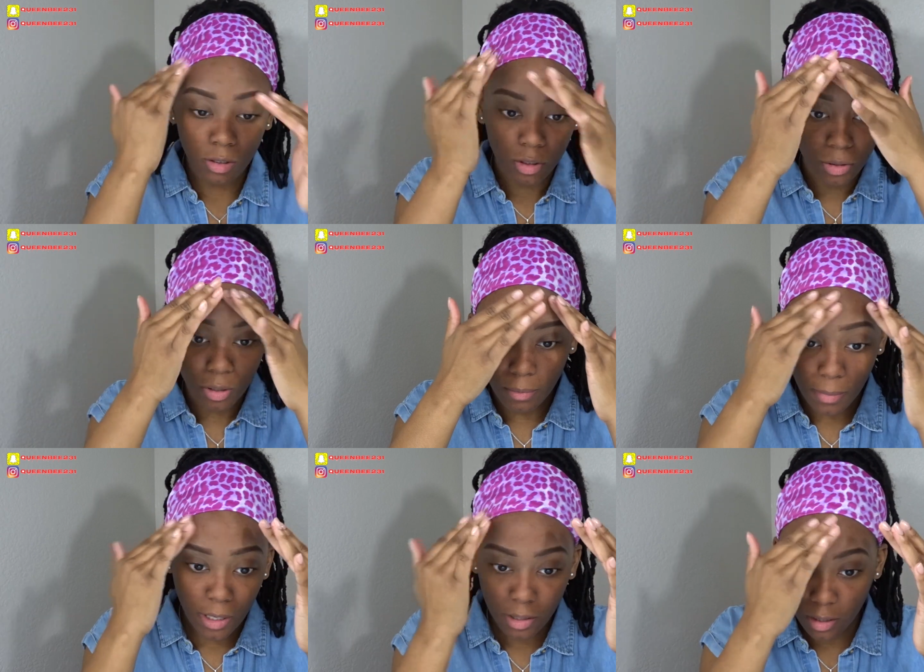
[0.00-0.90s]
so your
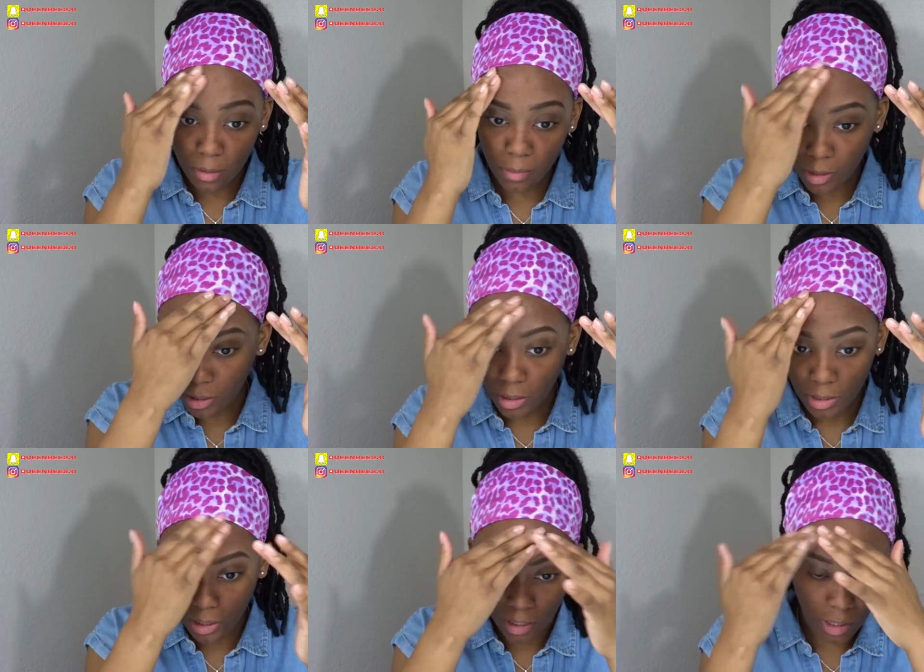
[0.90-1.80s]
makeup
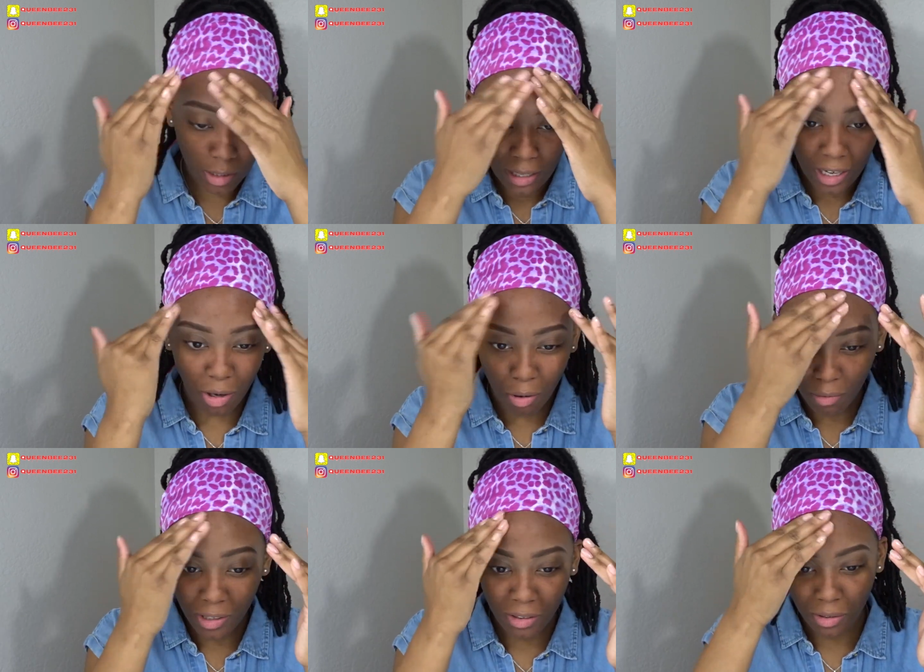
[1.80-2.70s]
is like not
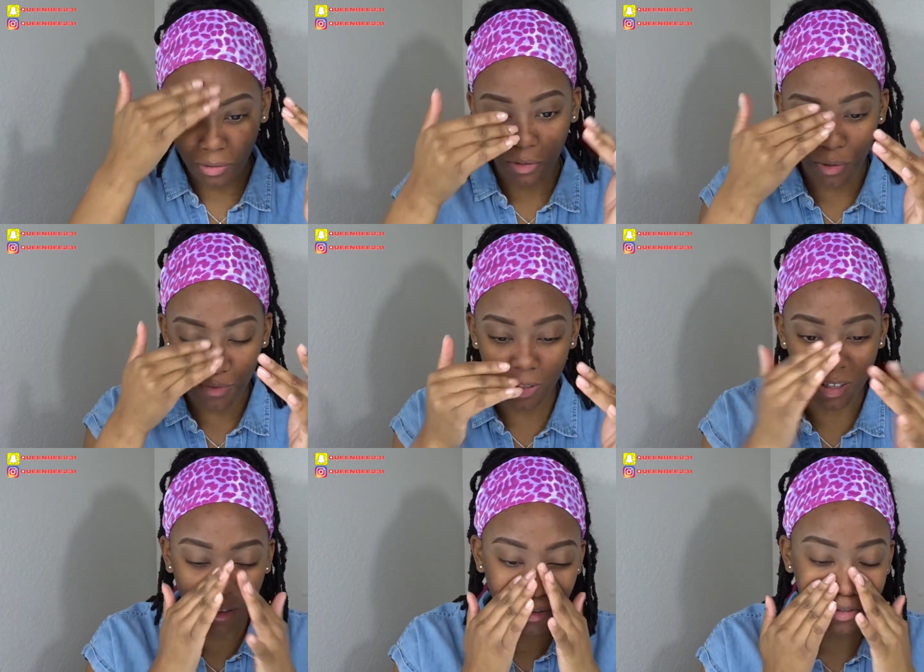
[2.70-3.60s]
going in the grooves, and
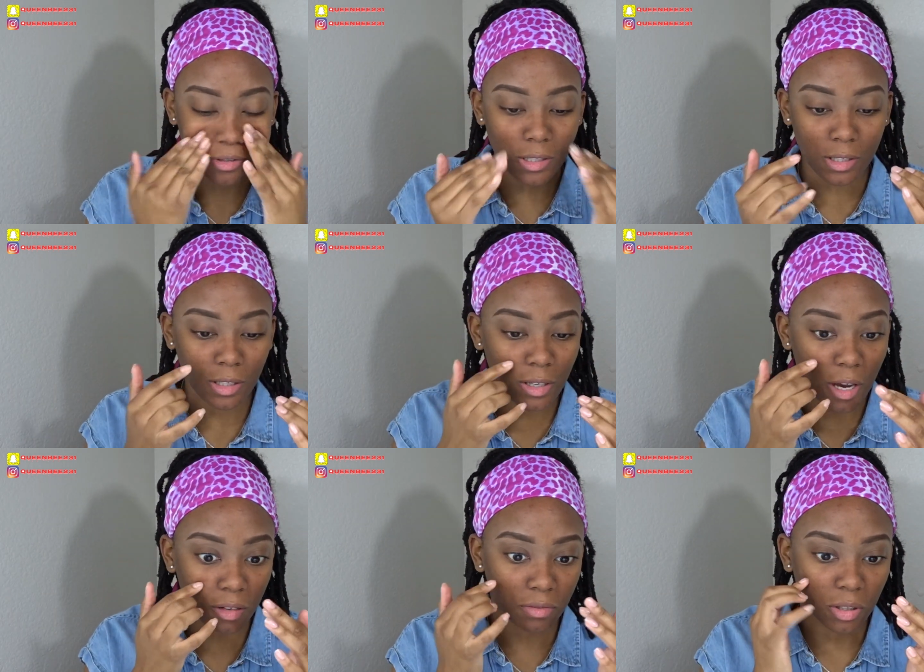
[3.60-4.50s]
then you can just see
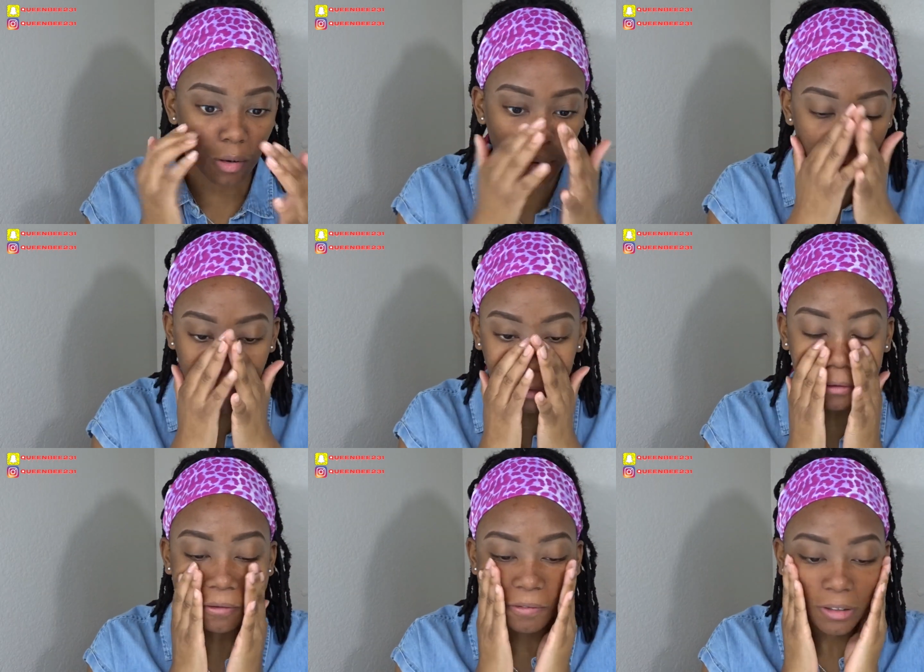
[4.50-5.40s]
every hole in
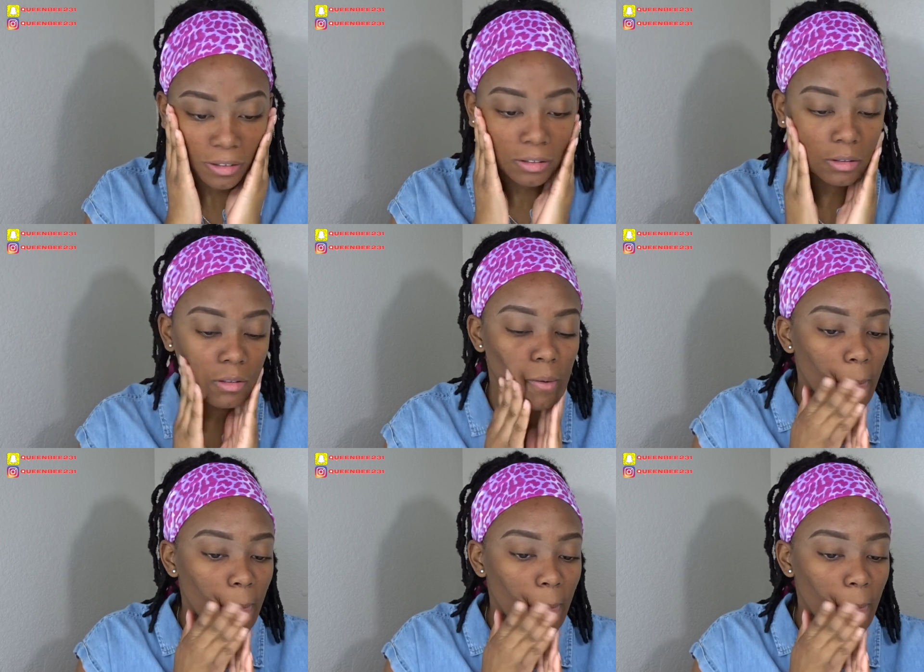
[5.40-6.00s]
your face.